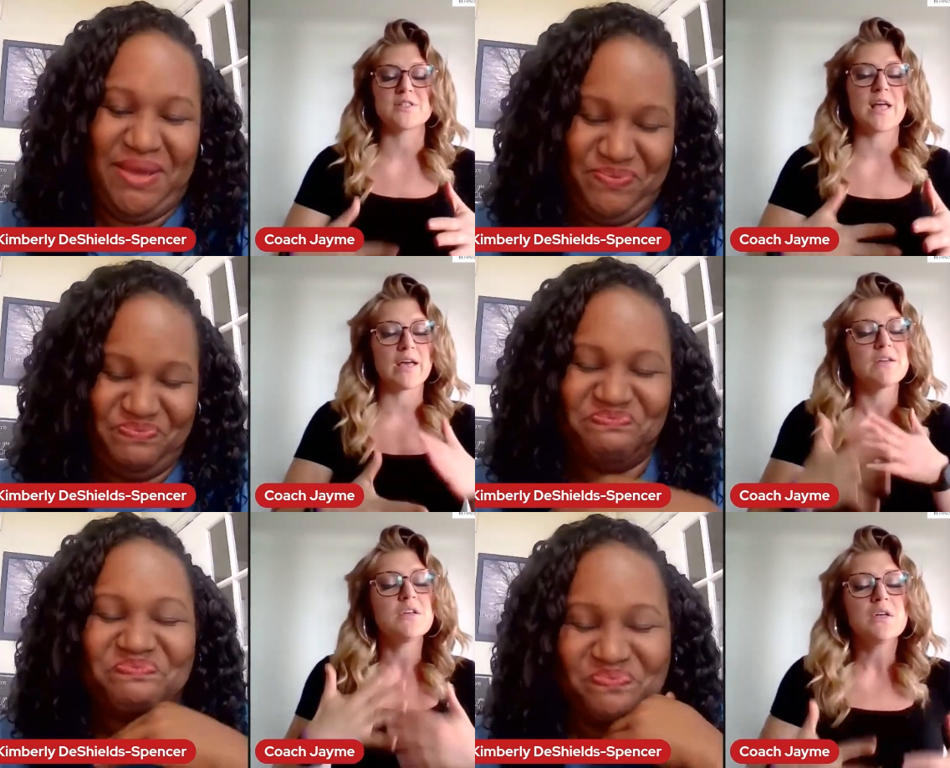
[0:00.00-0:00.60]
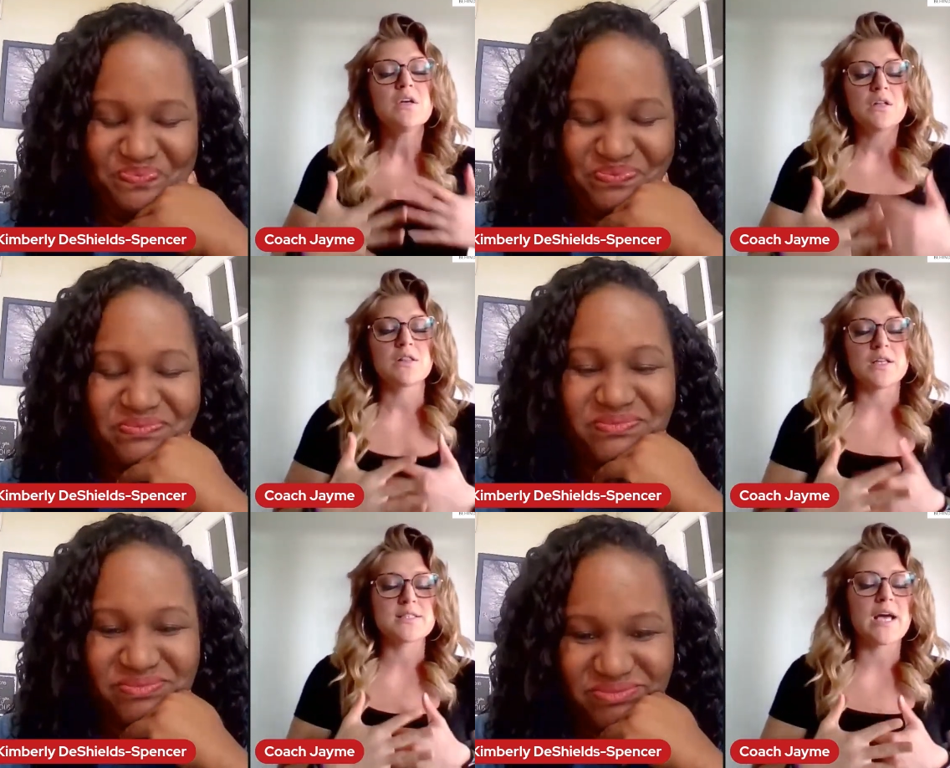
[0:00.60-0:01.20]
Speaker 1: that
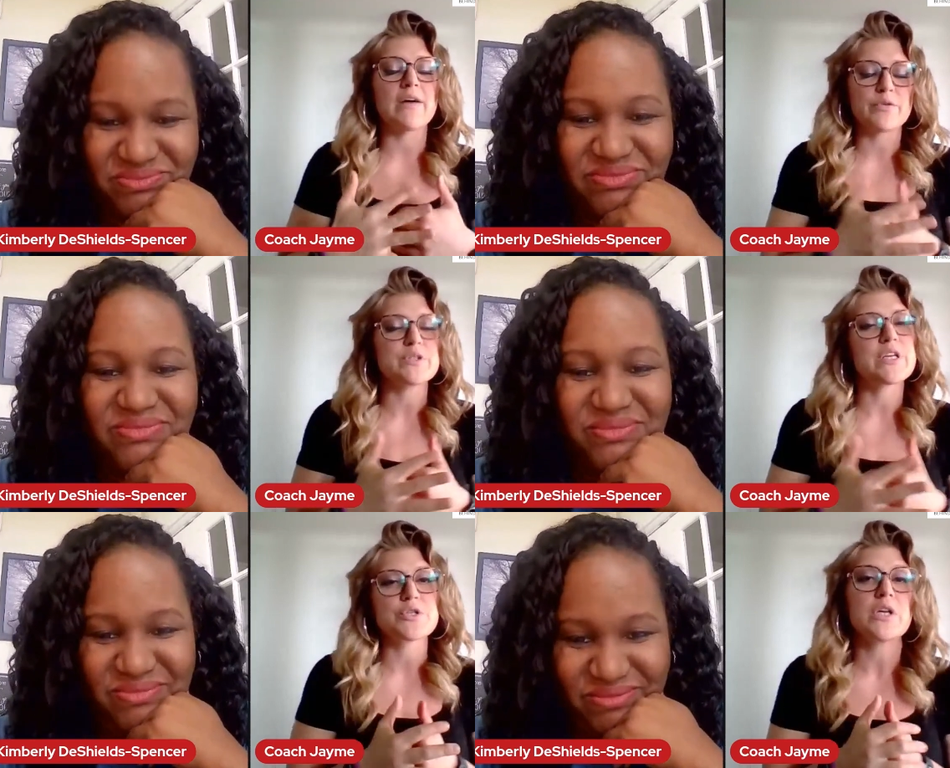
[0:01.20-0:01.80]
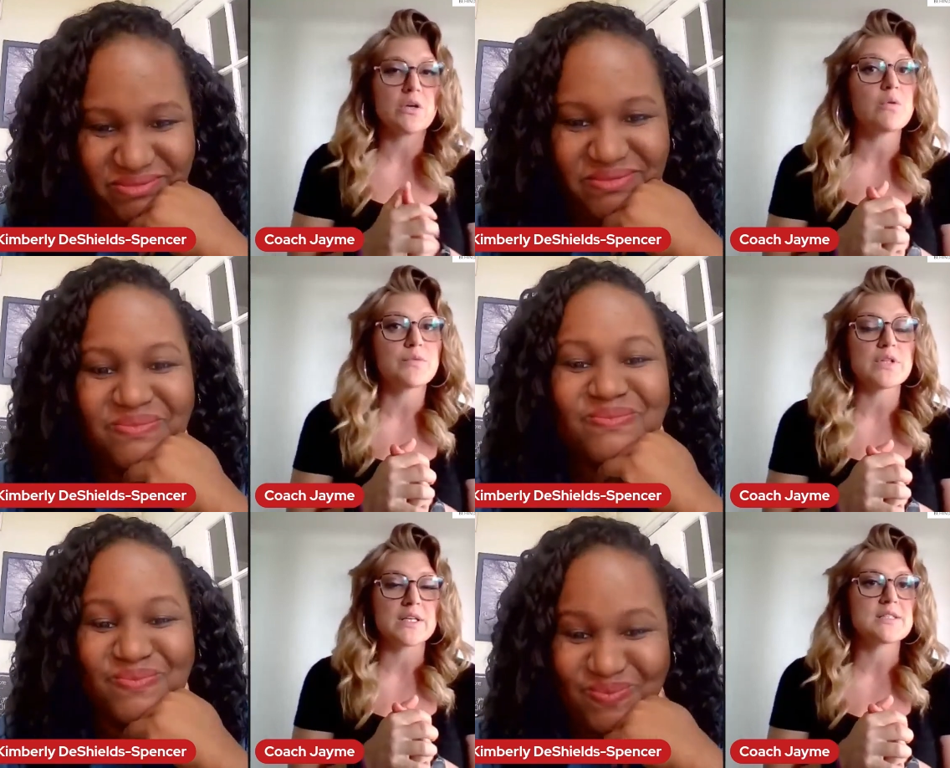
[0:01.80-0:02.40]
this conversation can
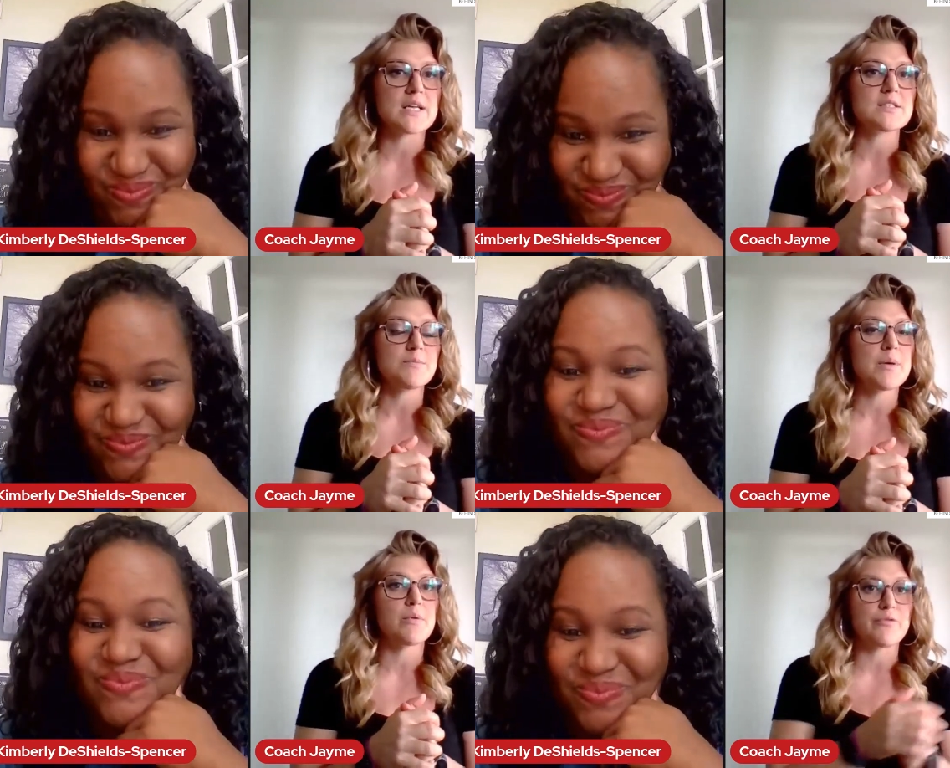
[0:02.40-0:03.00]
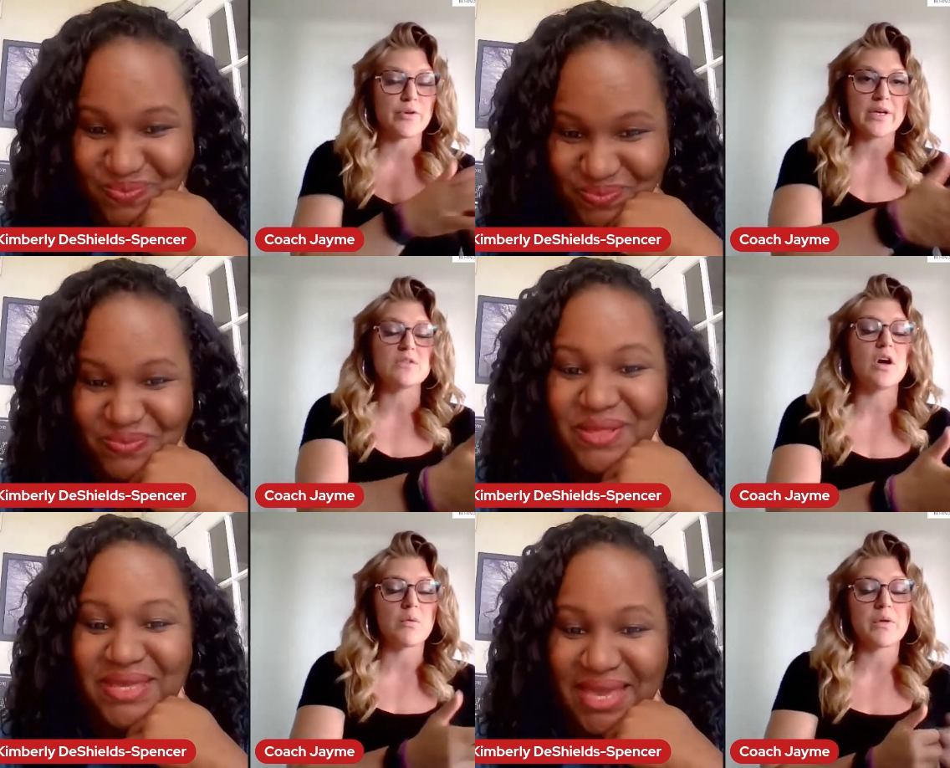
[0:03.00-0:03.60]
hopefully set some people free
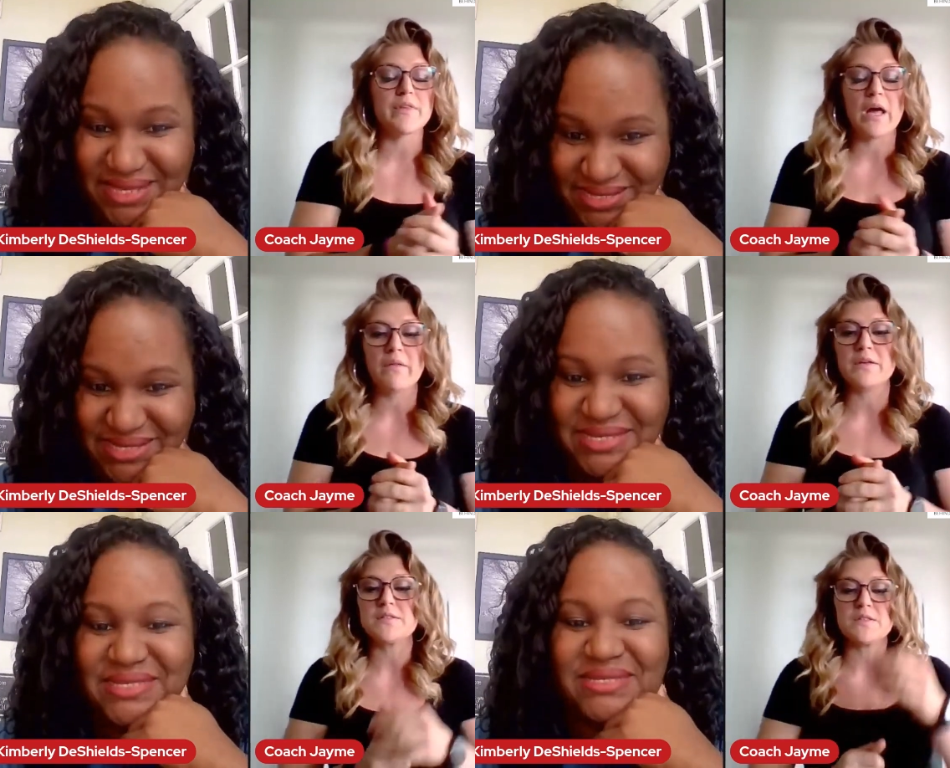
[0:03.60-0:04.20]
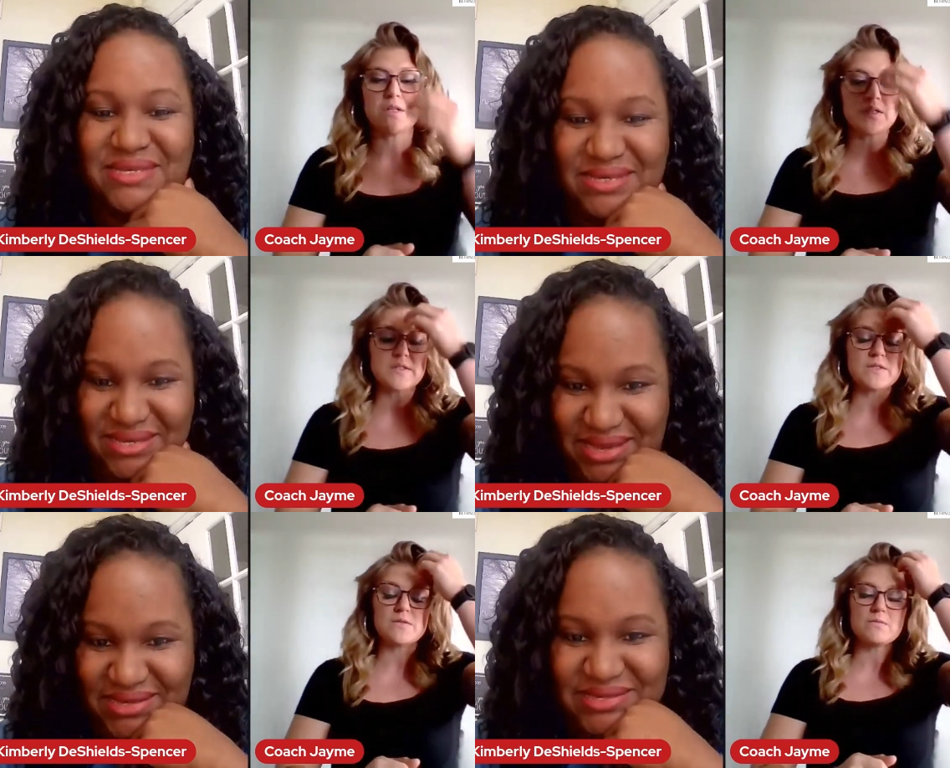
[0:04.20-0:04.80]
along with now yes. this
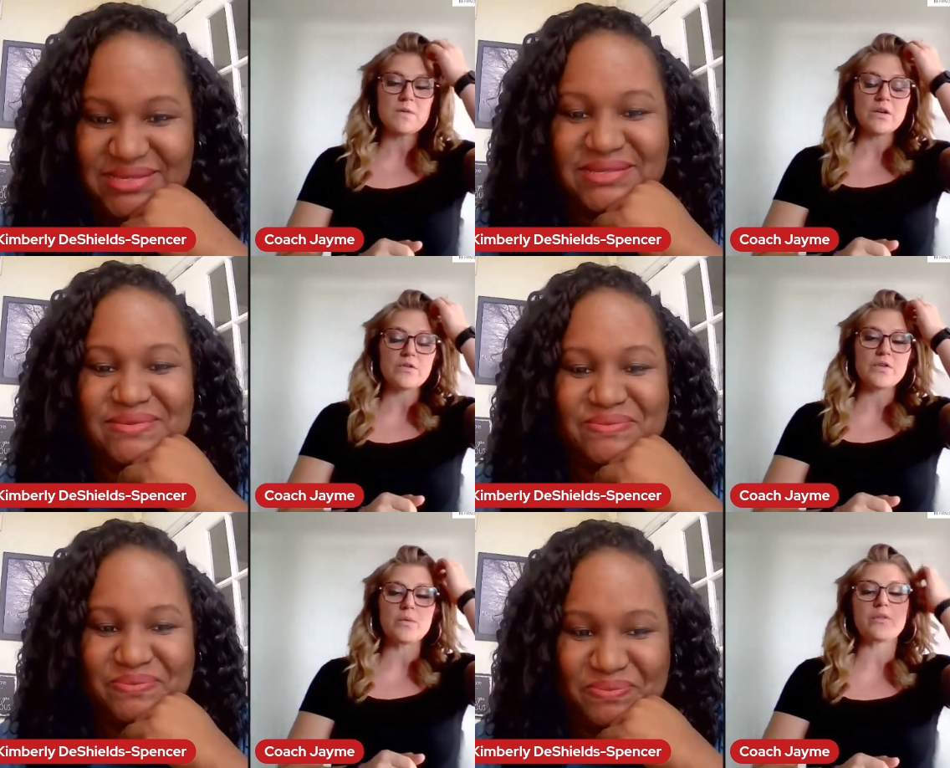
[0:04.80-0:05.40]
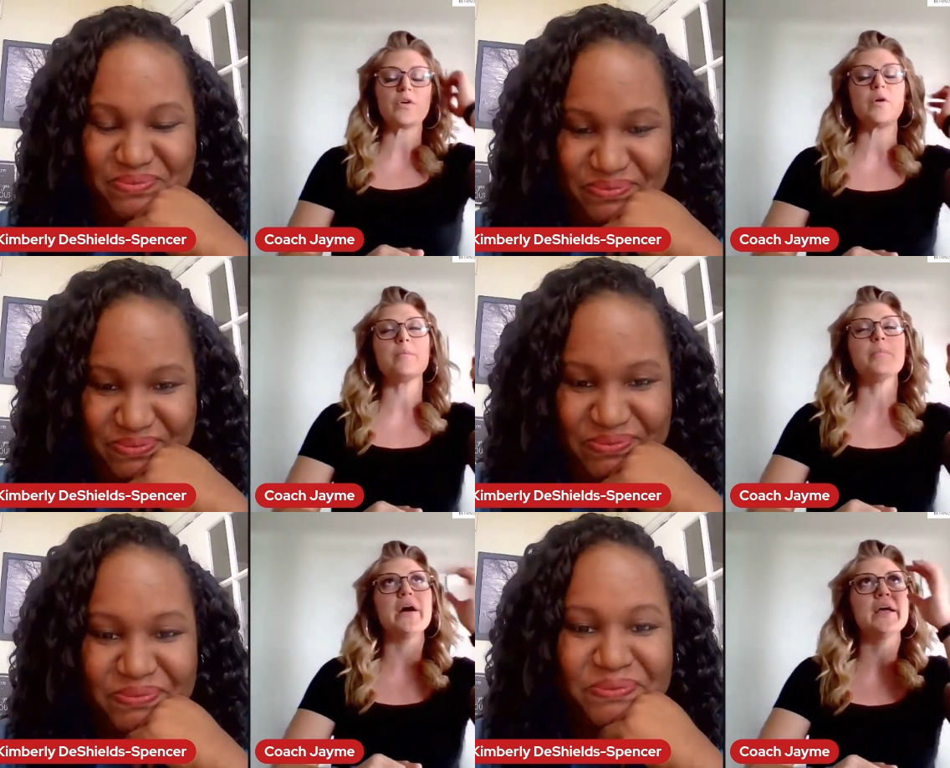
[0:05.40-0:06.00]
this yes. interview with her
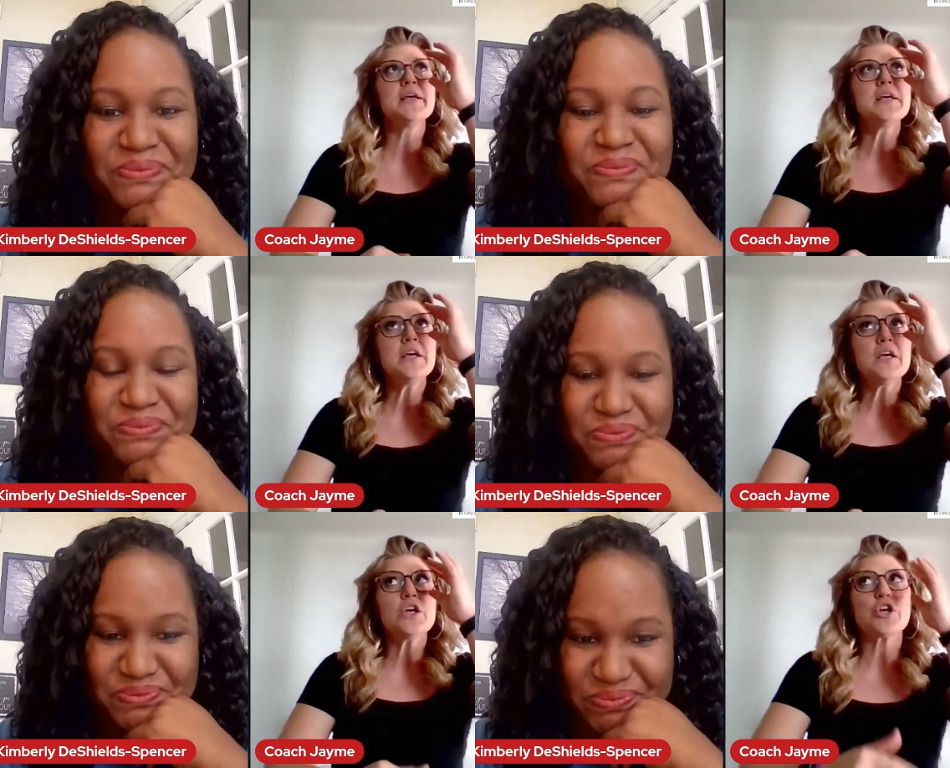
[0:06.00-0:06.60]
but you